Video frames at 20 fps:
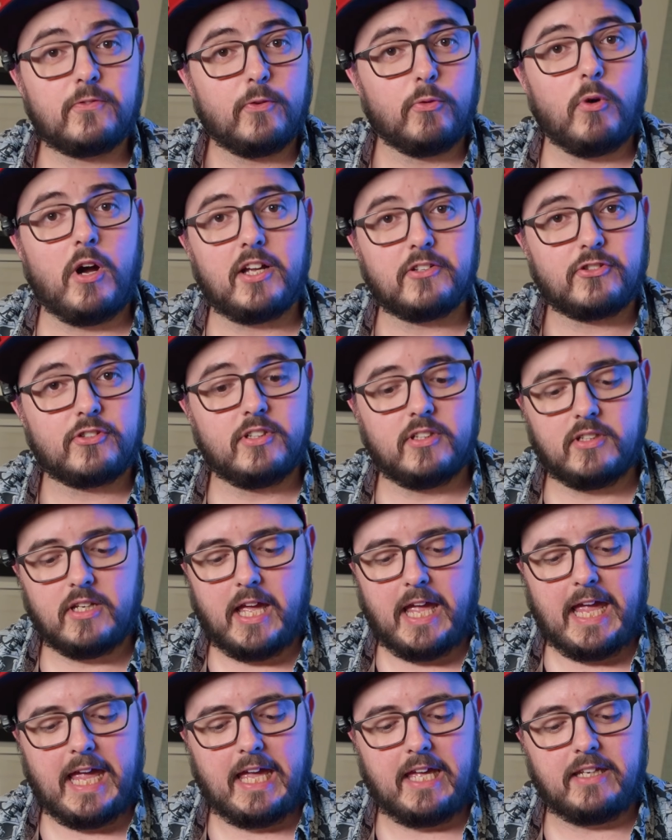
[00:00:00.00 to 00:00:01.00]
for watching.
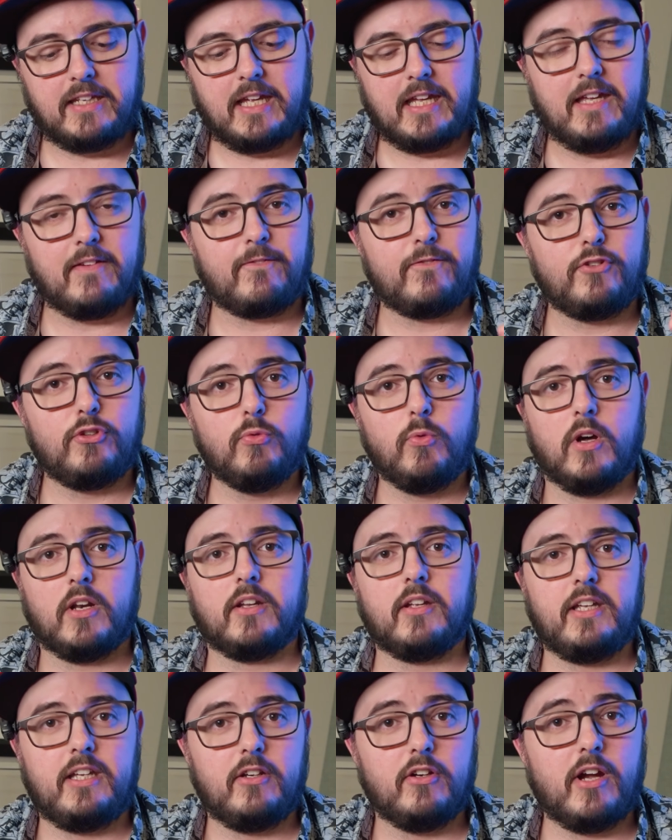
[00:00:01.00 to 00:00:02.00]
And if you want
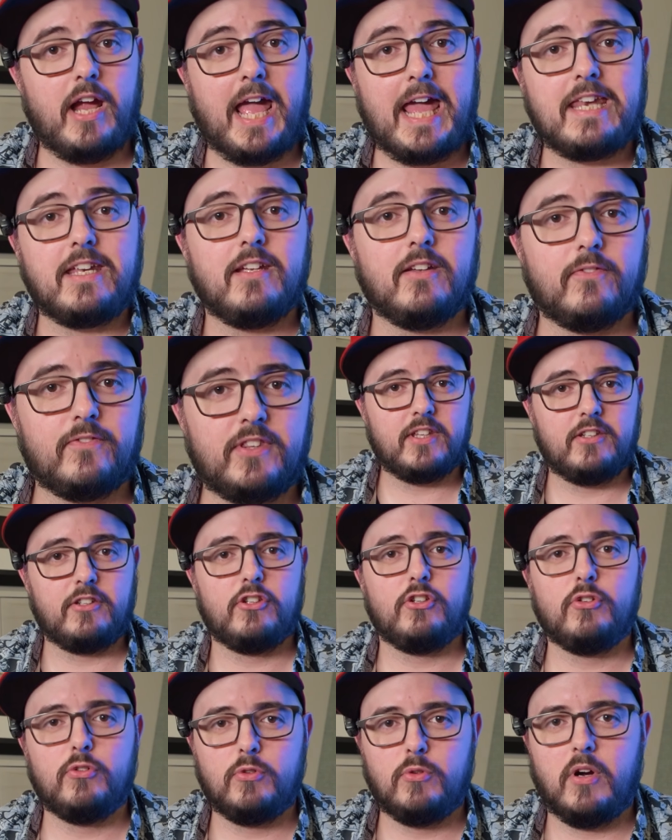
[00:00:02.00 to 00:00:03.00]
to hear any of the
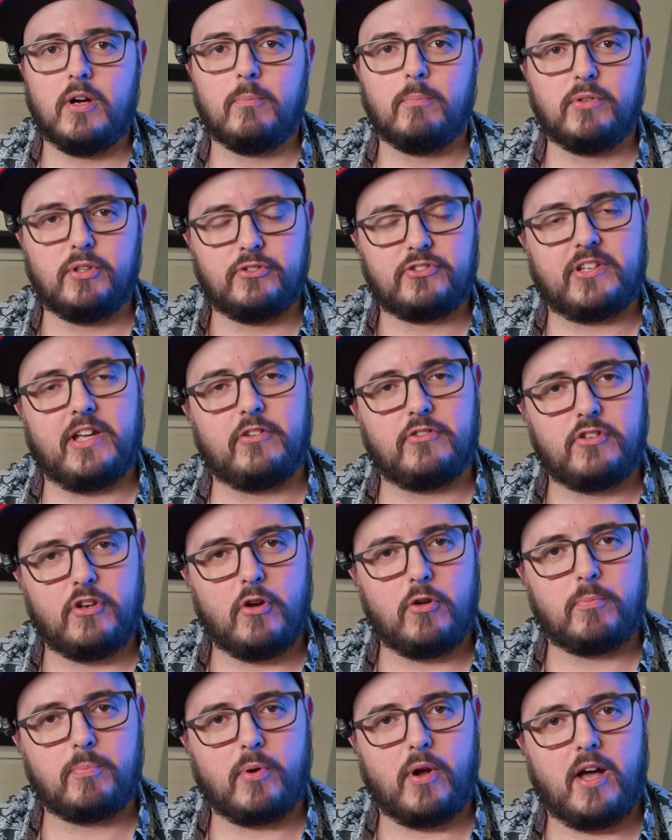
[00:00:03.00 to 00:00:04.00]
new Bluesound
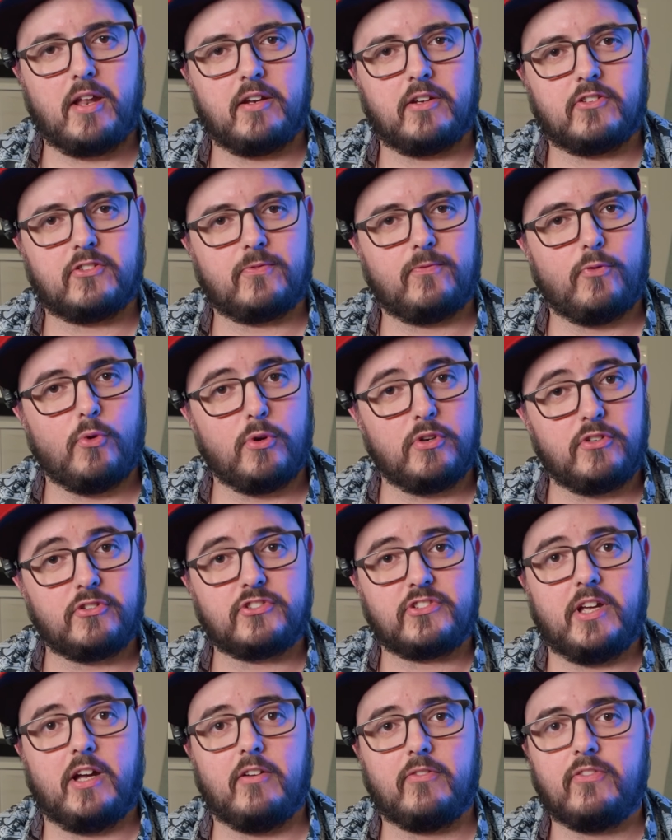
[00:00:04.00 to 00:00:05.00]
Node products for
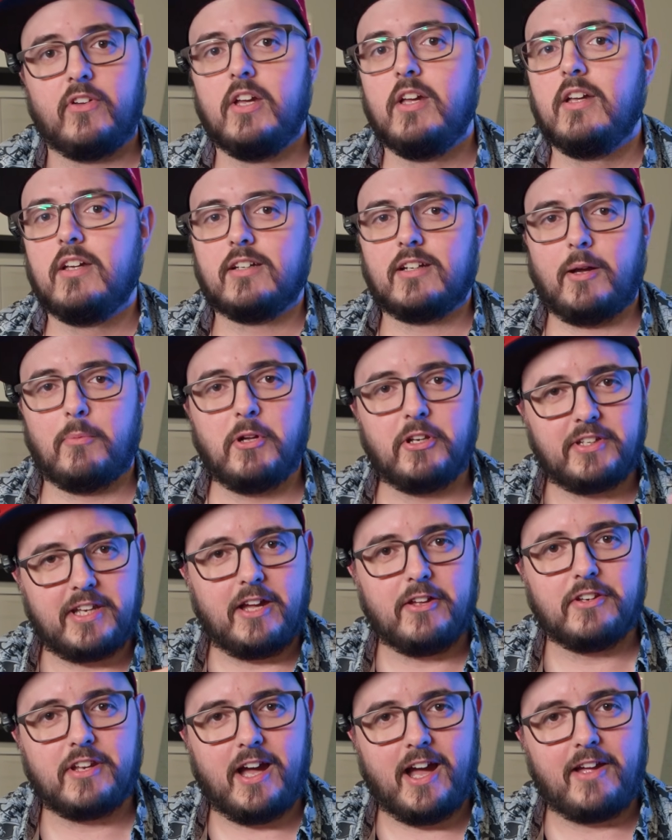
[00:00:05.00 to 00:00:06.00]
yourself, come on
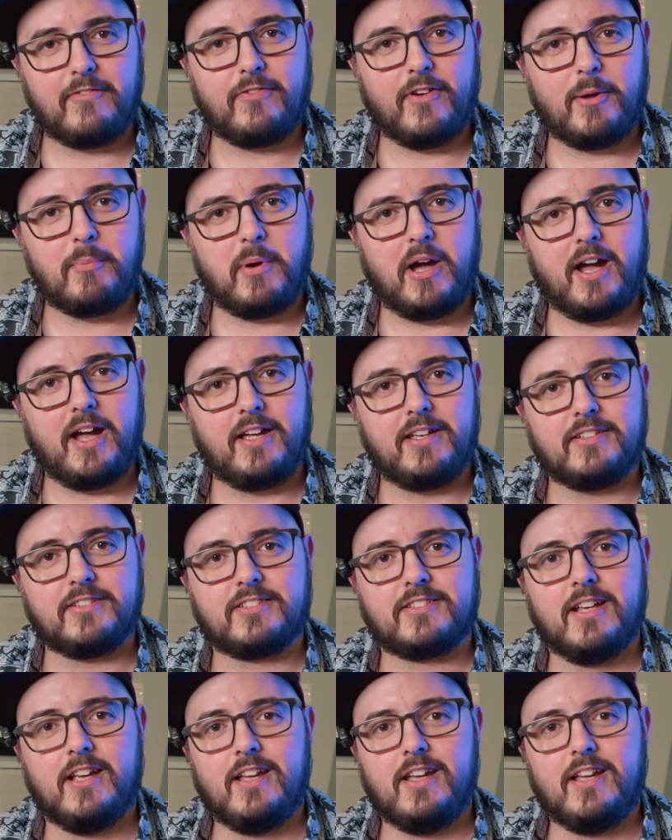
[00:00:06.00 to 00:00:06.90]
down to HiFi Buys.